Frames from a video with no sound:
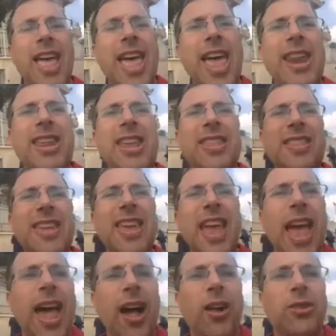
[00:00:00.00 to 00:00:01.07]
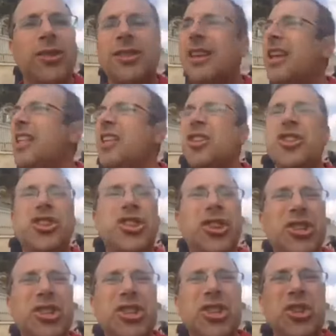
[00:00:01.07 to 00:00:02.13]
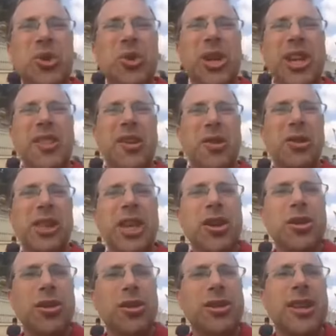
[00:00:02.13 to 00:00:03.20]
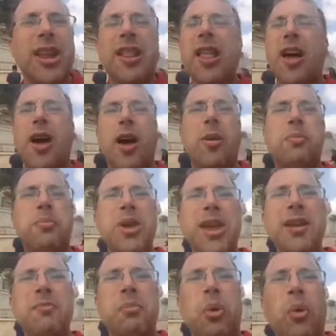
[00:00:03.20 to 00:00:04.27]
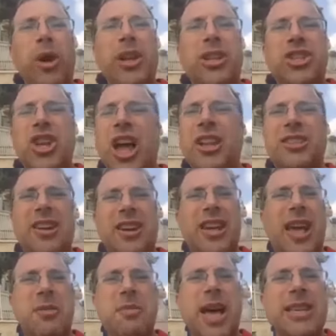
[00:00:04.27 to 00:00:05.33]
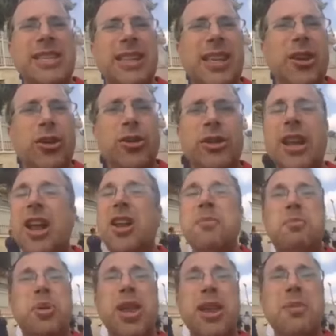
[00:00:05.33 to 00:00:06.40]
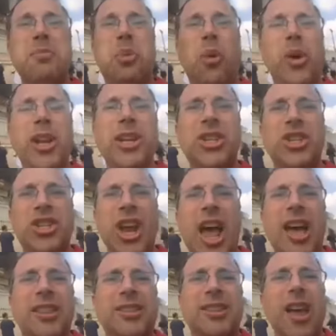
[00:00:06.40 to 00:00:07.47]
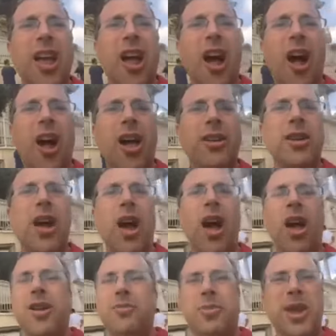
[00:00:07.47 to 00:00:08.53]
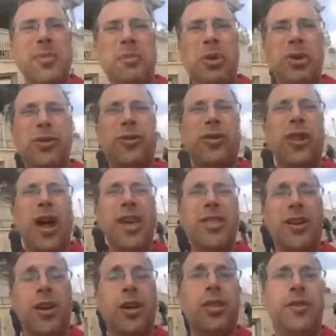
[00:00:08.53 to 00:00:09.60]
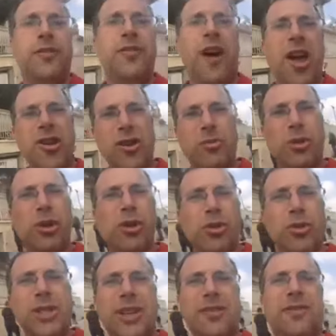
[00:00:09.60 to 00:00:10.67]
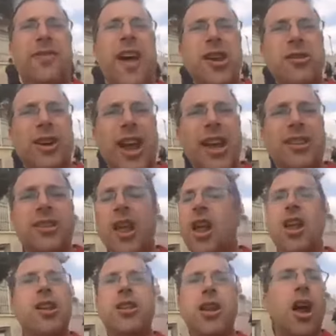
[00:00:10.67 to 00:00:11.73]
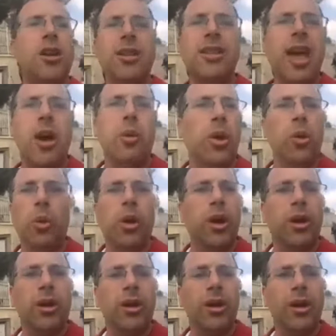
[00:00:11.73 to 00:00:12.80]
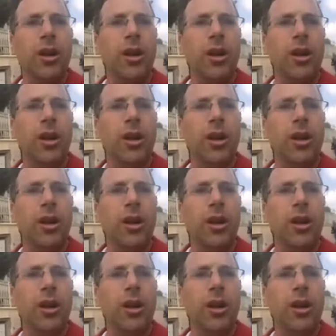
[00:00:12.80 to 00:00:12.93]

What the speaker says: Anything else, just shooting their leaders, pinpoint shots on Hamas leaders, pinpoint shots on people who fly the fire balloons and fire kites, none of that will work.